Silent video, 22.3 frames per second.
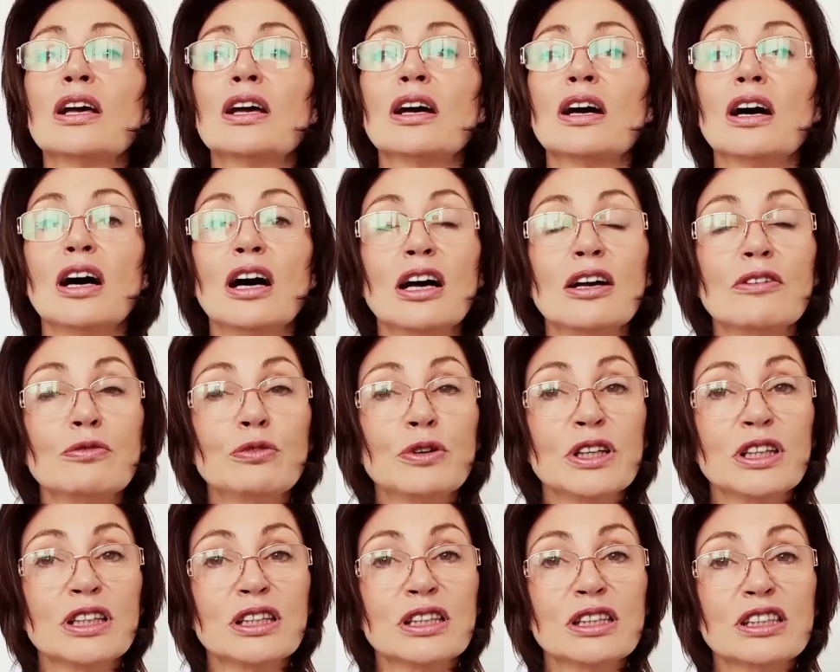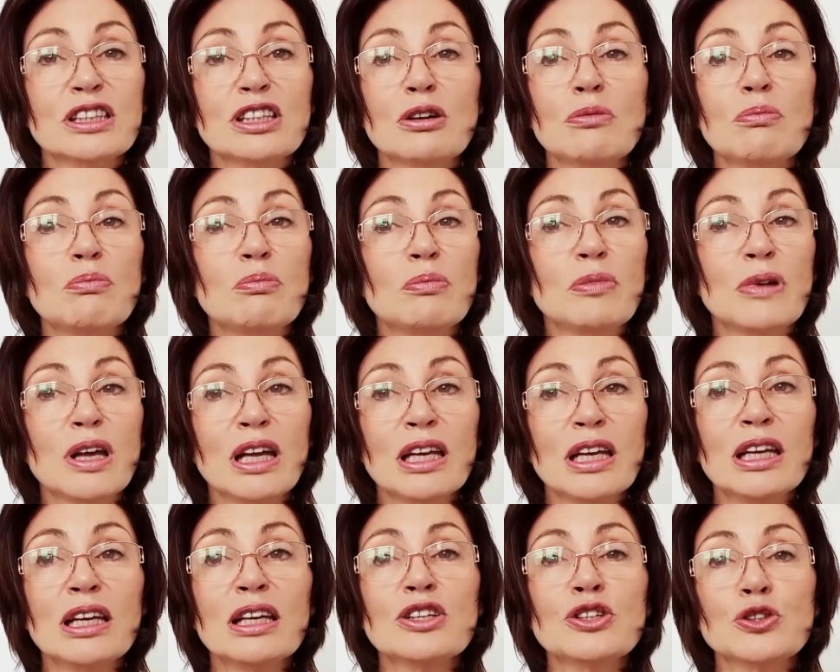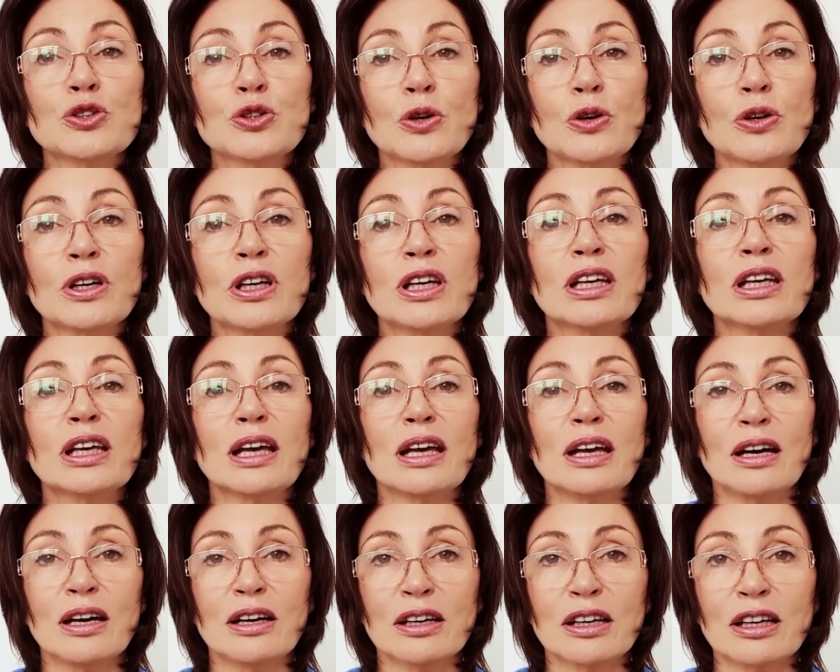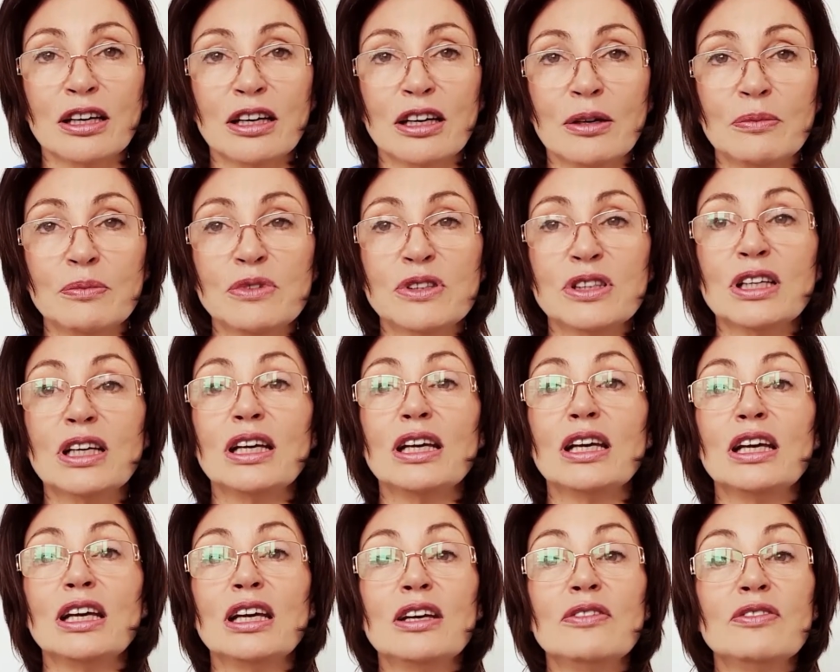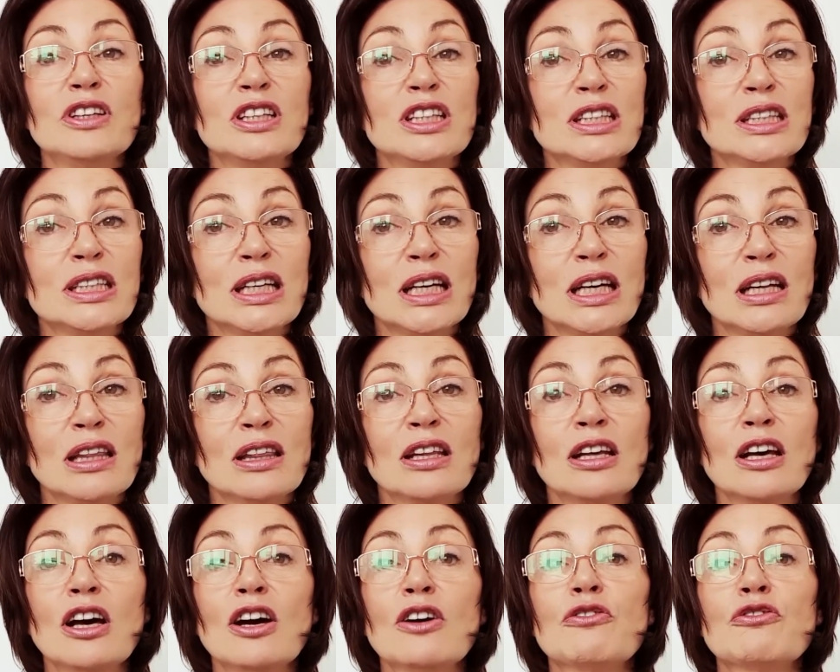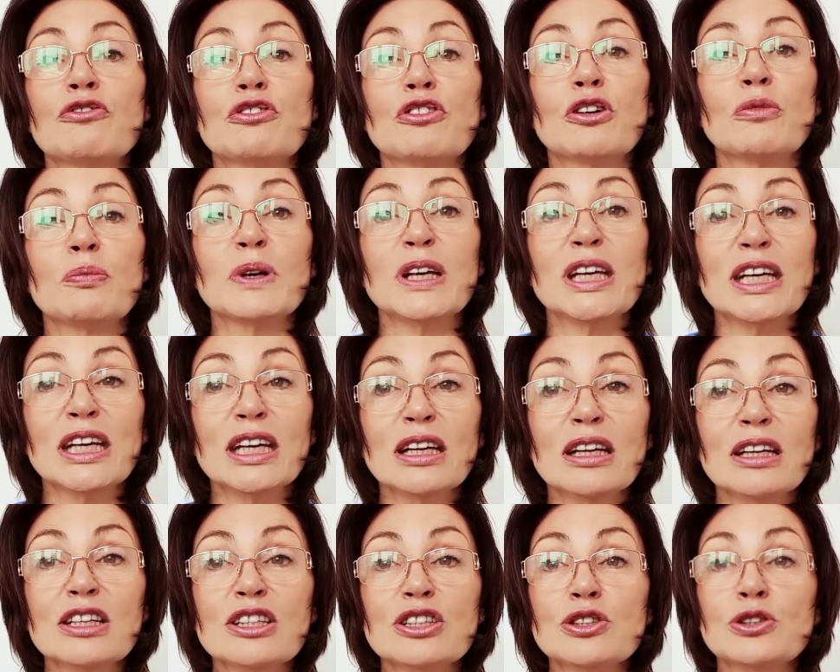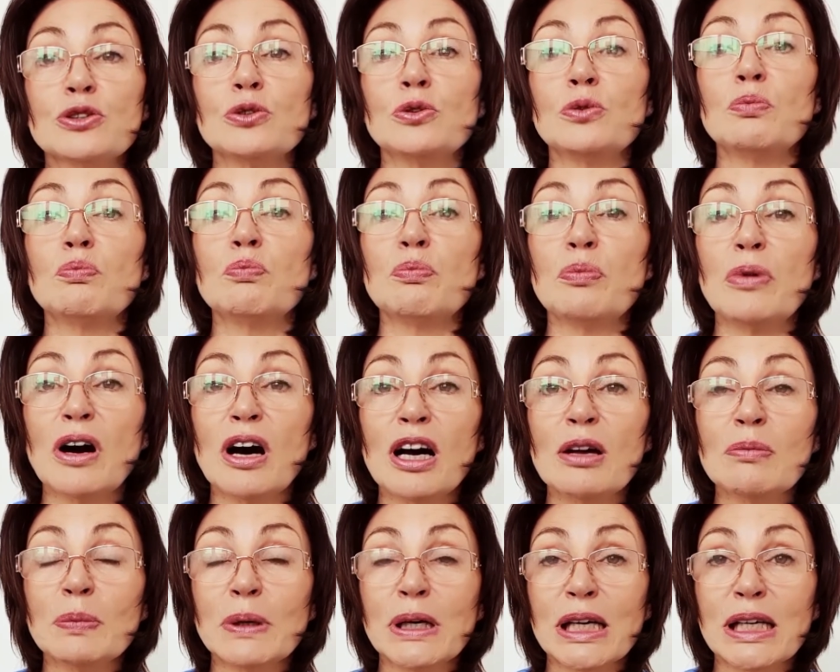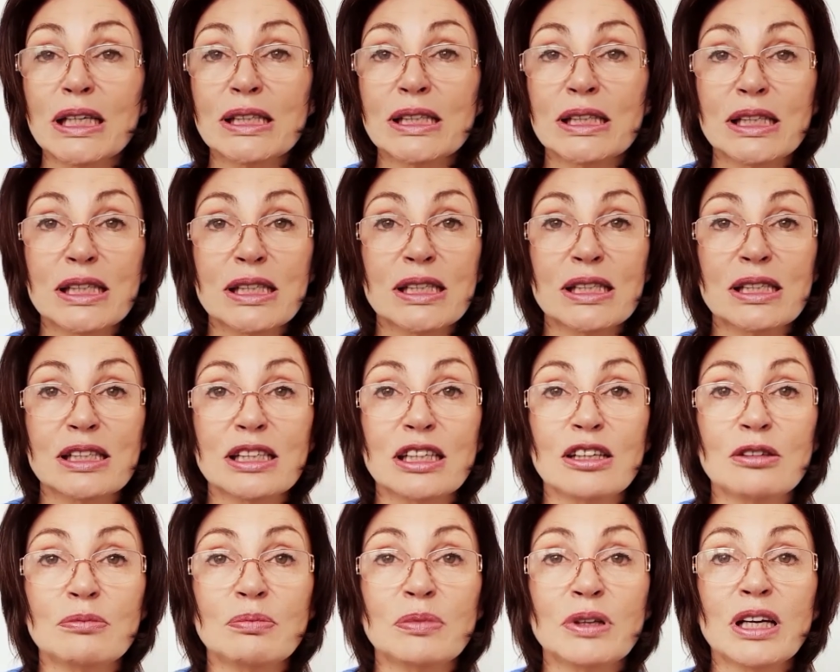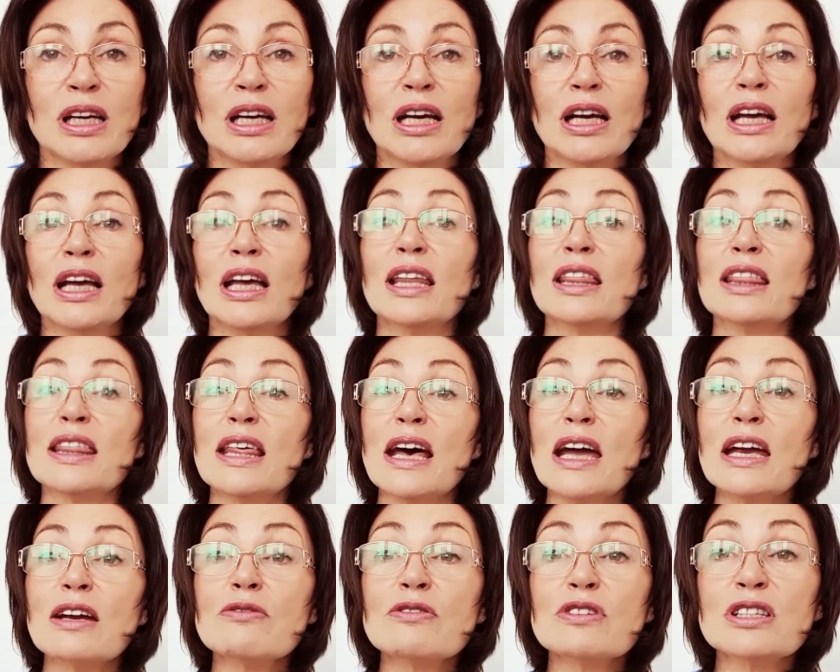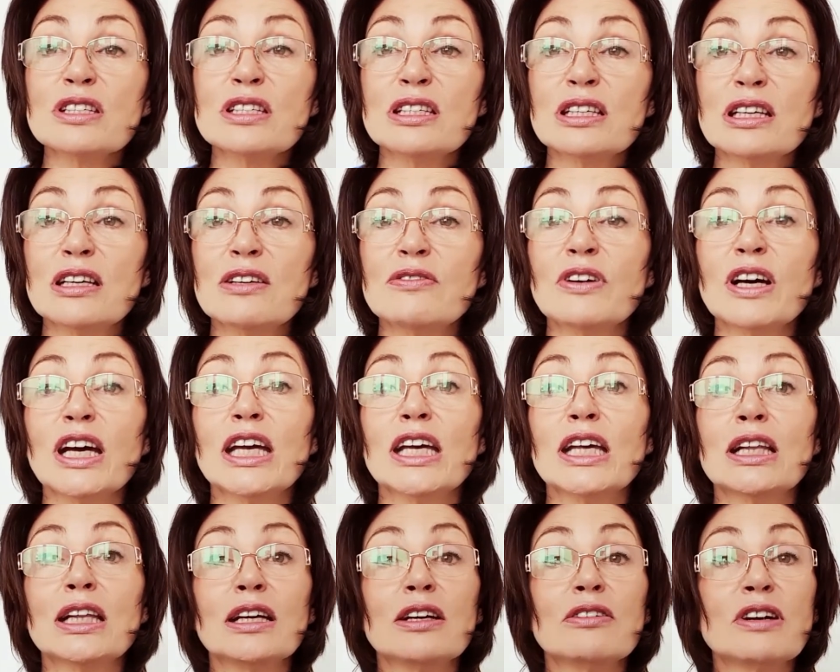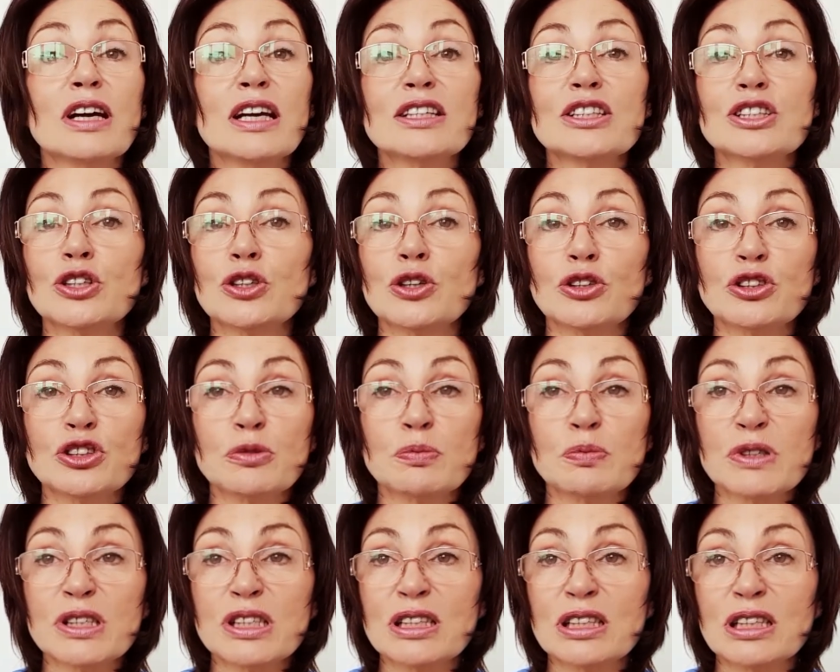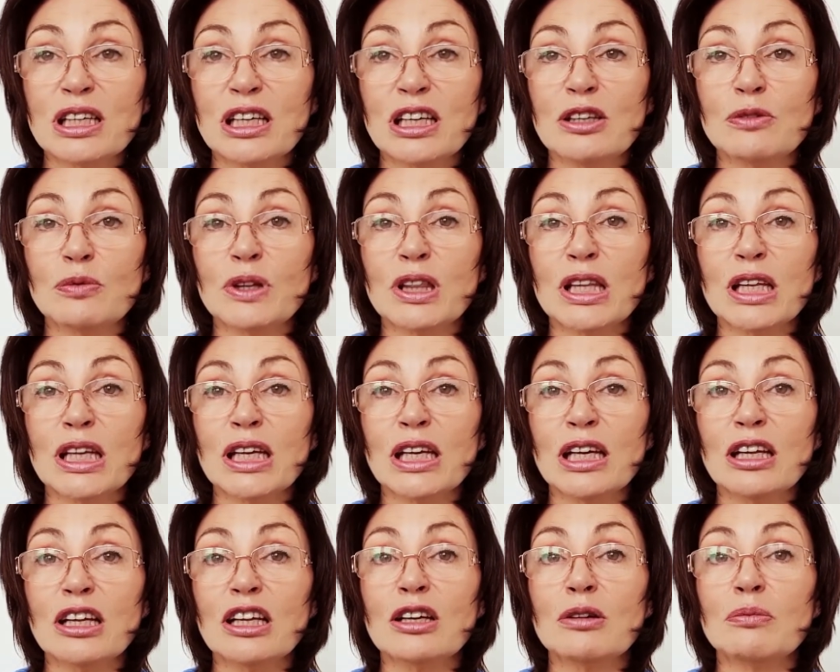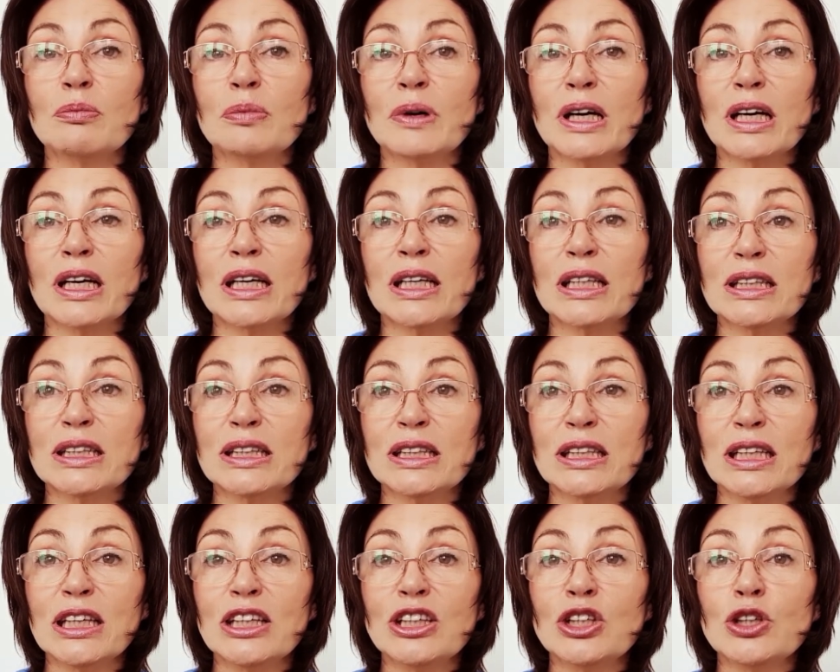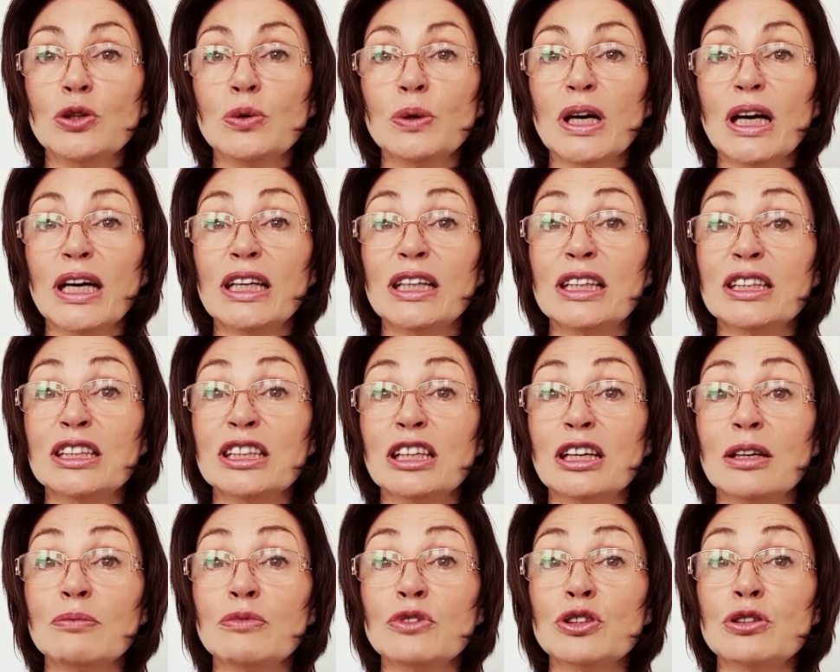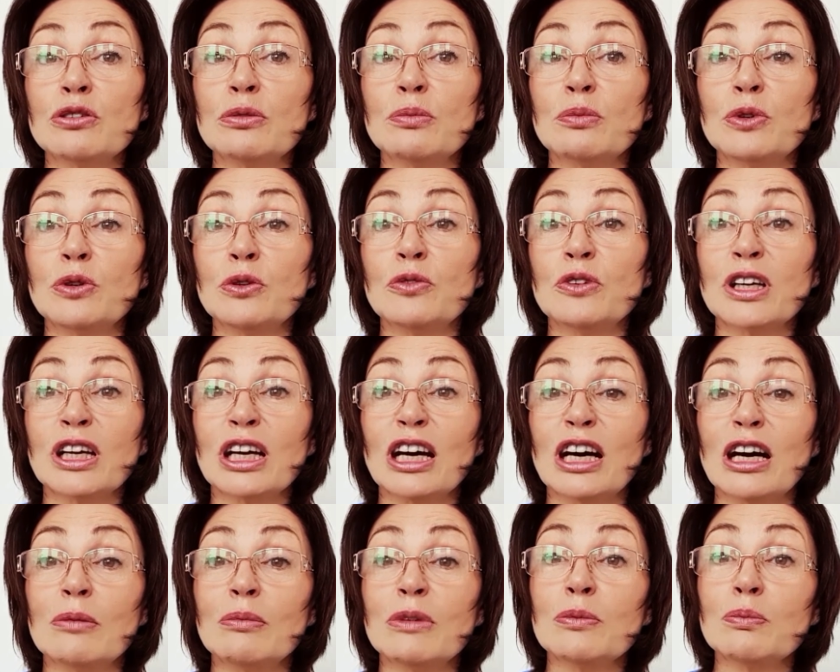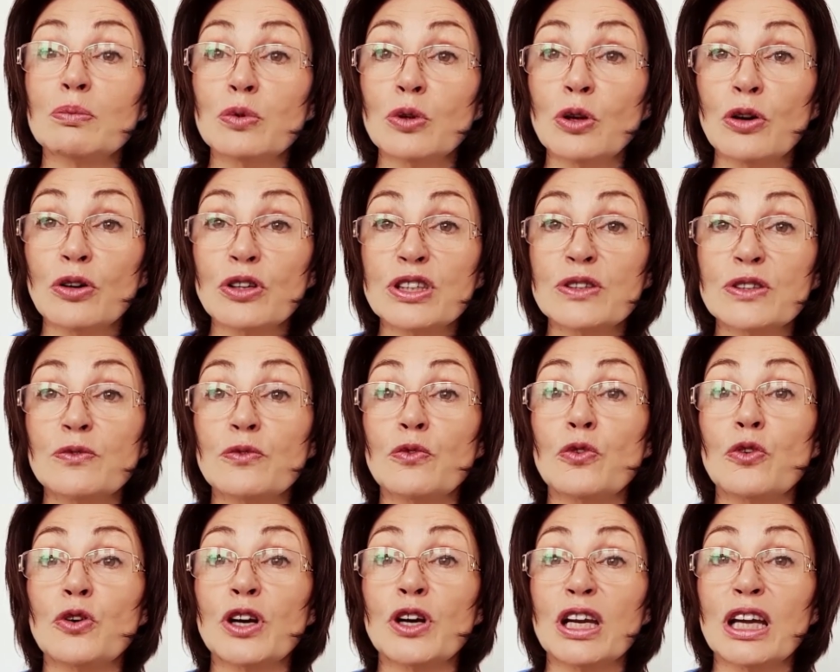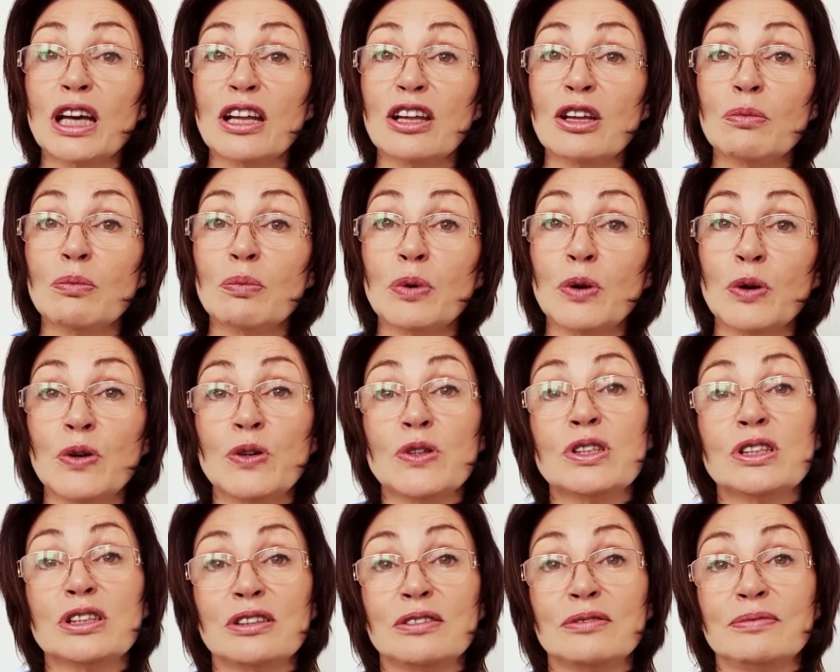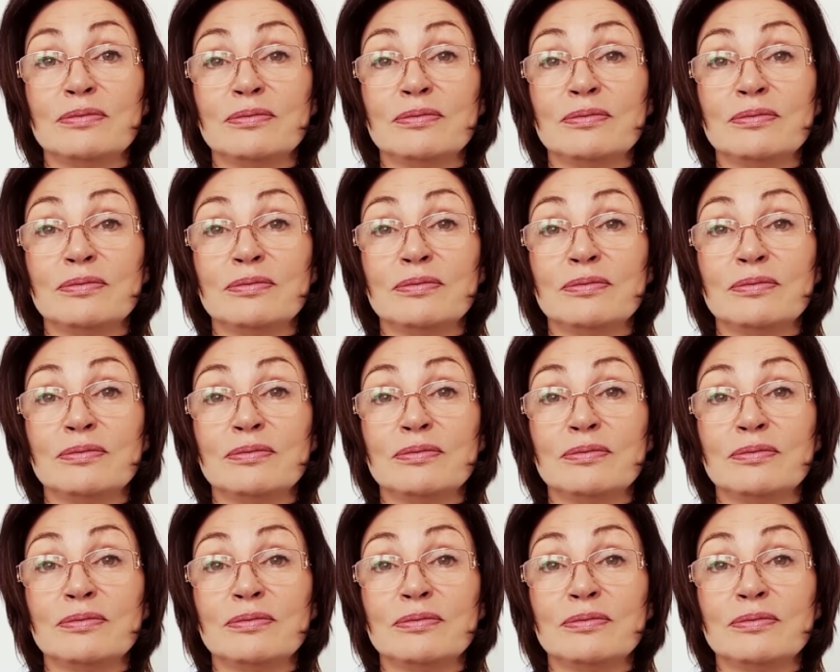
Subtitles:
I've witnessed many shocking outcomes, even death, from healers who bypass this step. They receive a clear answer not to proceed with the healing but continue and attempt to remove karmic blocks for another person.